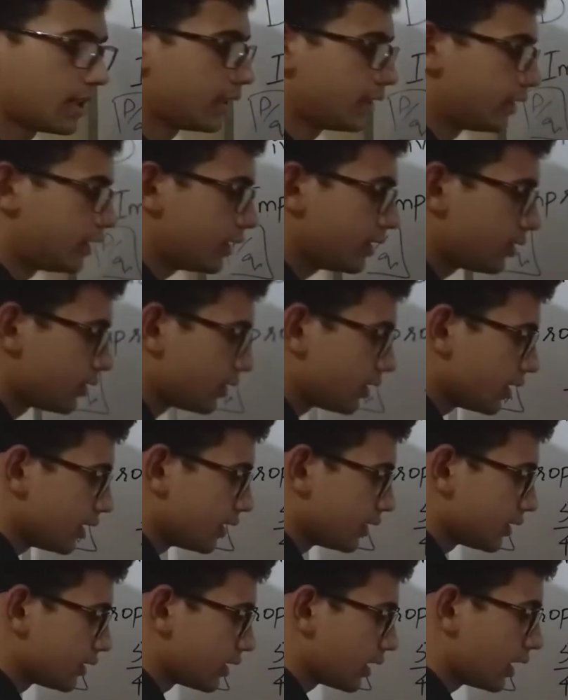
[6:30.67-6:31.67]
this
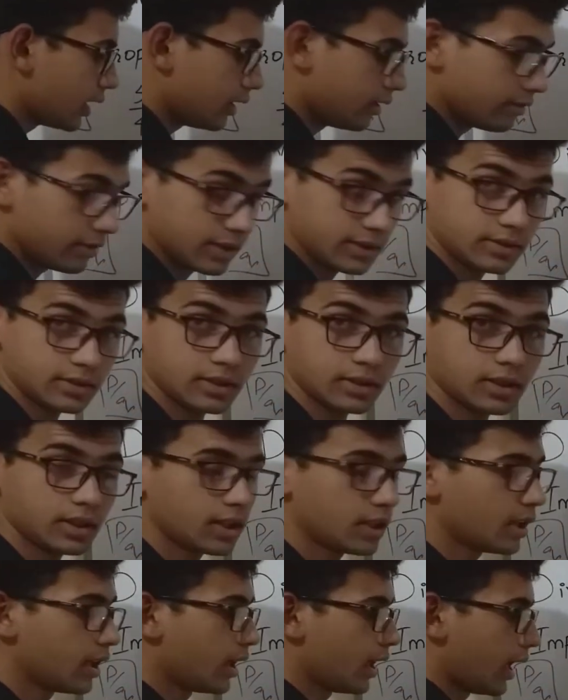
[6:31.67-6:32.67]
is the divisor,
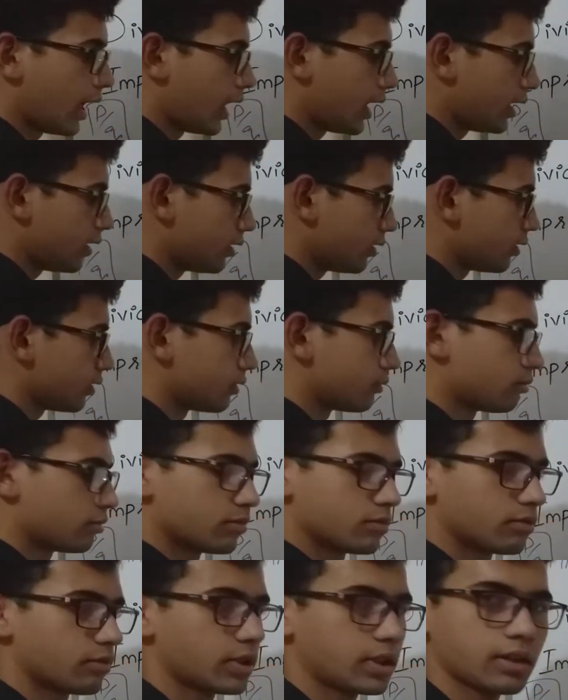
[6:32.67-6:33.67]
and
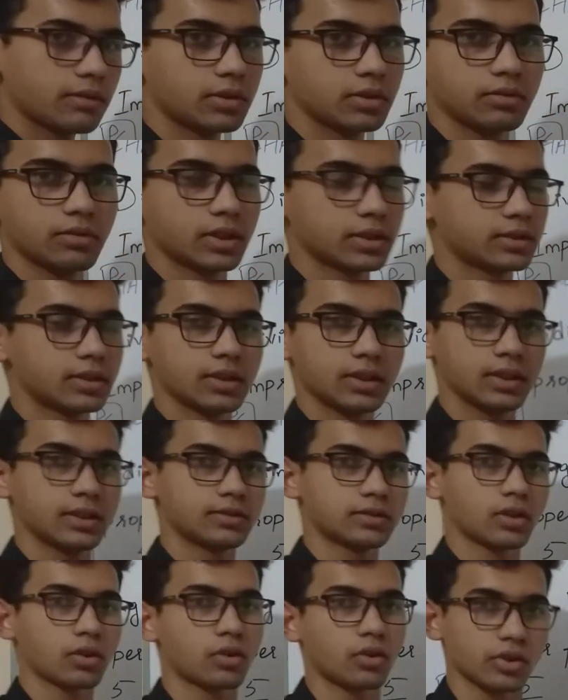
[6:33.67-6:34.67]
whatever you answer is
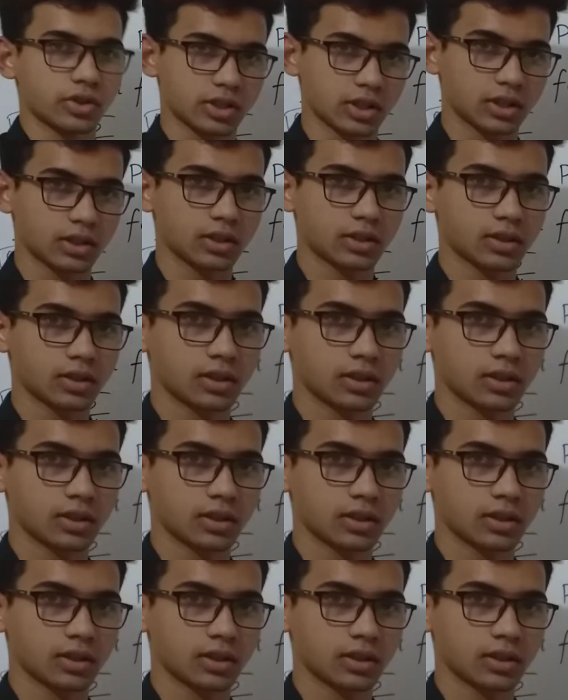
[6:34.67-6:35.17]
the quotient.